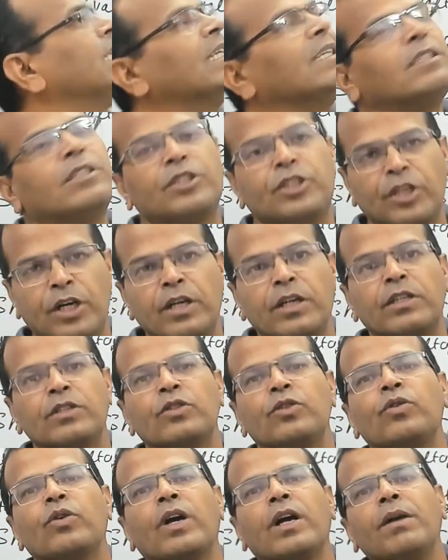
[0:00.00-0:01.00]
shunt. So you
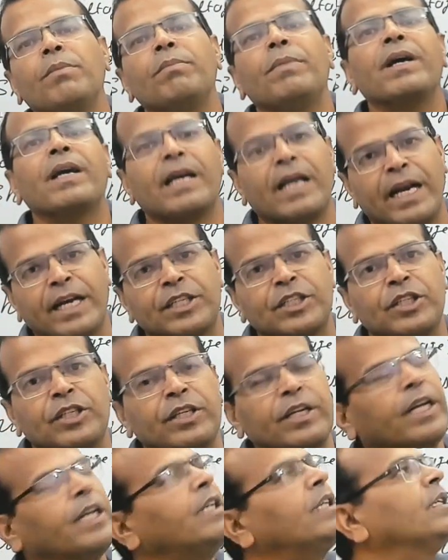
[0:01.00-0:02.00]
can make correction,
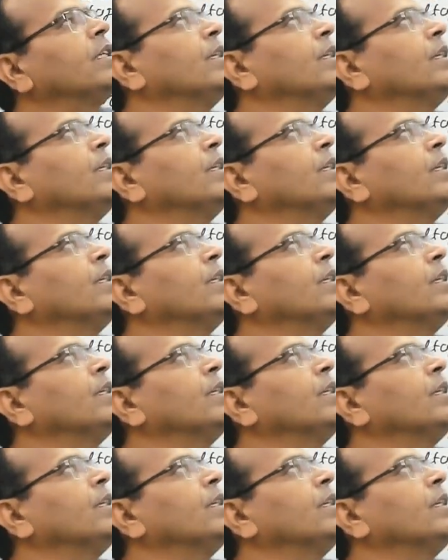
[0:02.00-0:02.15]
right, in your